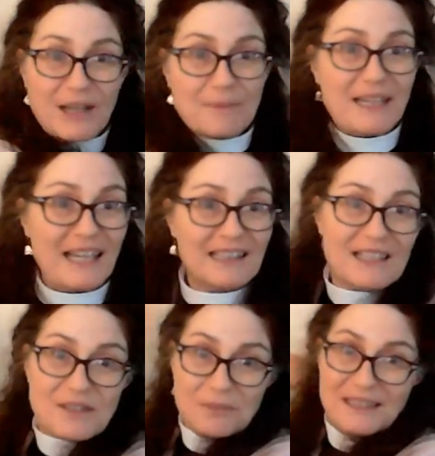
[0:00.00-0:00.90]
time you get
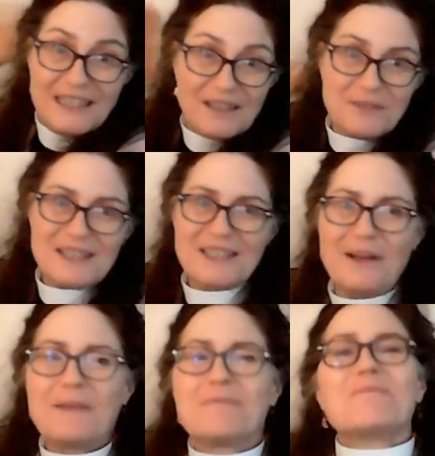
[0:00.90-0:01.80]
this one, the other one's
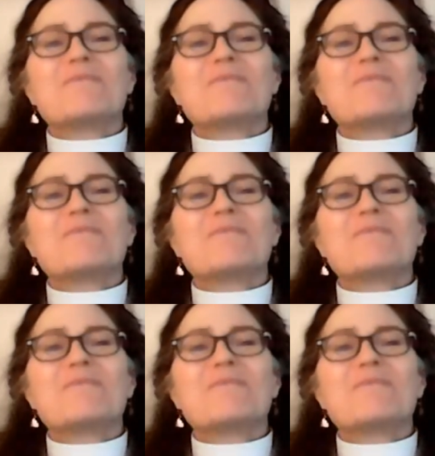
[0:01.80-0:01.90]
gone.